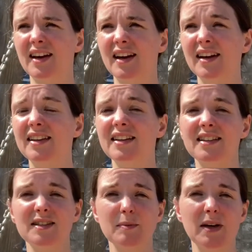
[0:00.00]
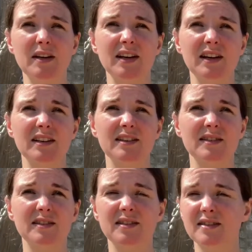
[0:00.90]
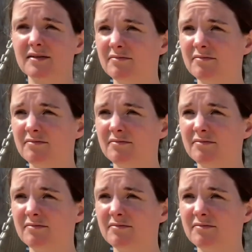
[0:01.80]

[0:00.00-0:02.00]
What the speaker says: and that's about it because